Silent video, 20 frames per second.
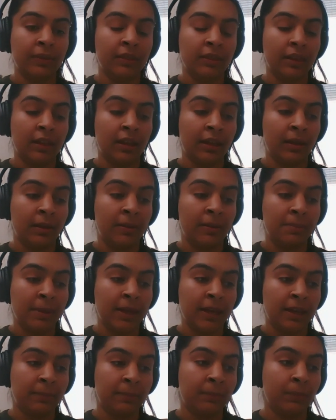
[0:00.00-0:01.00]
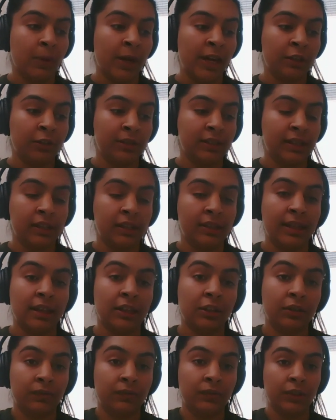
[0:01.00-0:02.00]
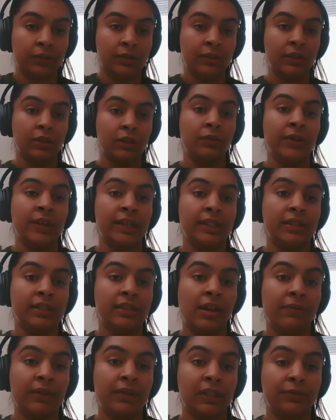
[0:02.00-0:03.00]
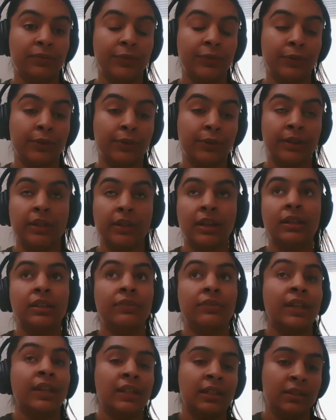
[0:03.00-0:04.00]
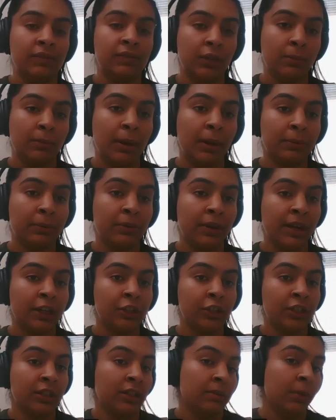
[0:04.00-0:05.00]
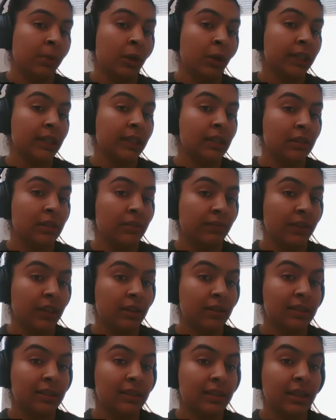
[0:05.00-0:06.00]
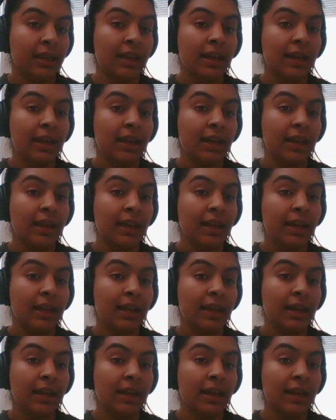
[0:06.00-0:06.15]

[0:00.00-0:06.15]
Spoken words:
the bit where you said that you've used the career service for kind of interview preparation and mock interviews.